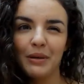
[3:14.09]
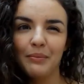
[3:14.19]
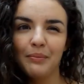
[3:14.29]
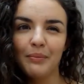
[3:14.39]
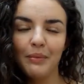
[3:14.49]
for my
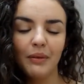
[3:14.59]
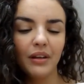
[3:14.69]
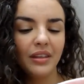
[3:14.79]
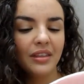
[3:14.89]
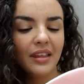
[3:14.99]

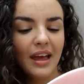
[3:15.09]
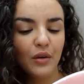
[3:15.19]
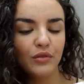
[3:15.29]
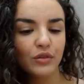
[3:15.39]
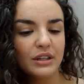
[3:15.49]
birthday
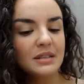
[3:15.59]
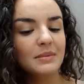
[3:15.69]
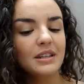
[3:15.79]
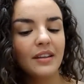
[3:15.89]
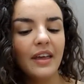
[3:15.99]
or for
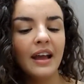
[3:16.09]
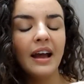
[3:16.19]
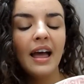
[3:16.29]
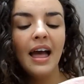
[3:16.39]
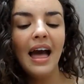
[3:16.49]
Christmas, I
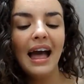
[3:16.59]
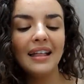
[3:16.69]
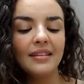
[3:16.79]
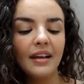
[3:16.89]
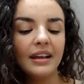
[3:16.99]
think.
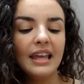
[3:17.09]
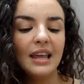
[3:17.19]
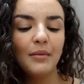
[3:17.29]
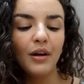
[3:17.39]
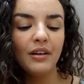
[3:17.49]
And I
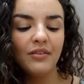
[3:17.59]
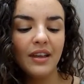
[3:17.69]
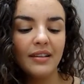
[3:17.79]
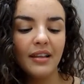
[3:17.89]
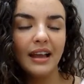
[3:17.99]
keep kind of
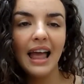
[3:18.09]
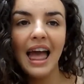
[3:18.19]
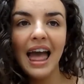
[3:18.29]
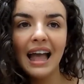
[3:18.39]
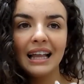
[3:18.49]
things like
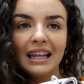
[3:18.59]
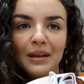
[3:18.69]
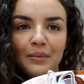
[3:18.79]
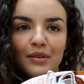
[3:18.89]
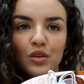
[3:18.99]
hair
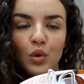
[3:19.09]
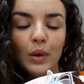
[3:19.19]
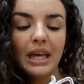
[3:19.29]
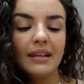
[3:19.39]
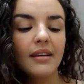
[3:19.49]
clips,
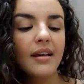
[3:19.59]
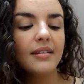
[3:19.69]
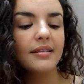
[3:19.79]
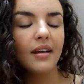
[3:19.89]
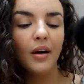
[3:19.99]

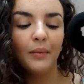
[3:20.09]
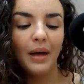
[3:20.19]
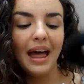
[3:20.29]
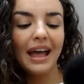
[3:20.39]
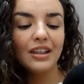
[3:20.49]
tweezers,
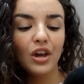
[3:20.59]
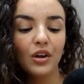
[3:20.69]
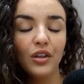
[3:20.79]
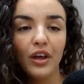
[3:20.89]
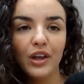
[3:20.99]
a hair
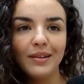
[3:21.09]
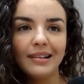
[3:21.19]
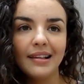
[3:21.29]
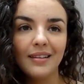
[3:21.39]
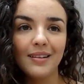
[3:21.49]
donut that I
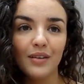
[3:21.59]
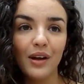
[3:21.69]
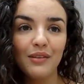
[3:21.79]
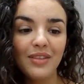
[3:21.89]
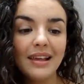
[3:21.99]
used last night, so
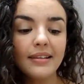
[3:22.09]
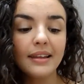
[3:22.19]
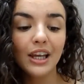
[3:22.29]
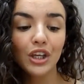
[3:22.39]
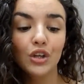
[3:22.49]
kind of things
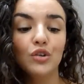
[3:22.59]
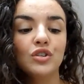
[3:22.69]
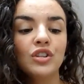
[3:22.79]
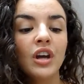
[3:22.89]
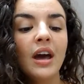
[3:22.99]
that I
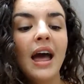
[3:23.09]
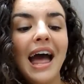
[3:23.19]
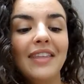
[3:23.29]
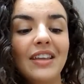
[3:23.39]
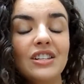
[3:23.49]
used,
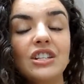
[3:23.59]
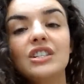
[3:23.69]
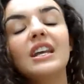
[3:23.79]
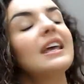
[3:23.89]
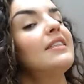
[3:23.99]
and they're
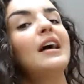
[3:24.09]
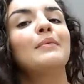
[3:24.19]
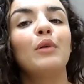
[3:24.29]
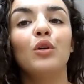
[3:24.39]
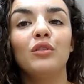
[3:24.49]
just in
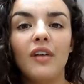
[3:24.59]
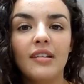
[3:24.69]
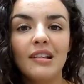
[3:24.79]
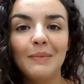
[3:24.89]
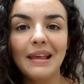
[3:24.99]
that bowl
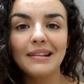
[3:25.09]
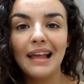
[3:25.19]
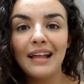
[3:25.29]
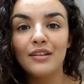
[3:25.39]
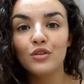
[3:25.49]
versus being
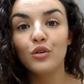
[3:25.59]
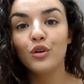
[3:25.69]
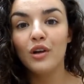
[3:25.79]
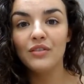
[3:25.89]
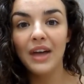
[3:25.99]
scattered
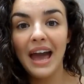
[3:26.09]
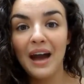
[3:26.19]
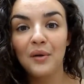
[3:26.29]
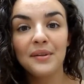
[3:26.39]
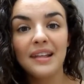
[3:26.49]
all over the
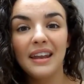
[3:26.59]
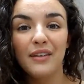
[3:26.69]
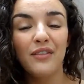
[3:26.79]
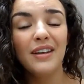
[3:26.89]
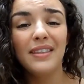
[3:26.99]
house,
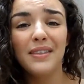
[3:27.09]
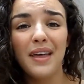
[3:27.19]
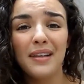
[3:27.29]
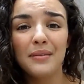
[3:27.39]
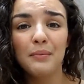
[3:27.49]
and I find
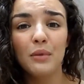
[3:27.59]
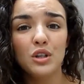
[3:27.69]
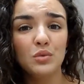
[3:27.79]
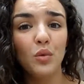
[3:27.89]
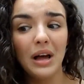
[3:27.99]
that that's
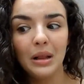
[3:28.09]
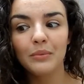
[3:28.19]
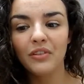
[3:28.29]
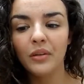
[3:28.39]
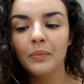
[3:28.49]
much more
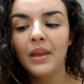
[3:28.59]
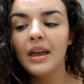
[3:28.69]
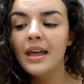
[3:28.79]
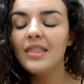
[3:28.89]
helpful.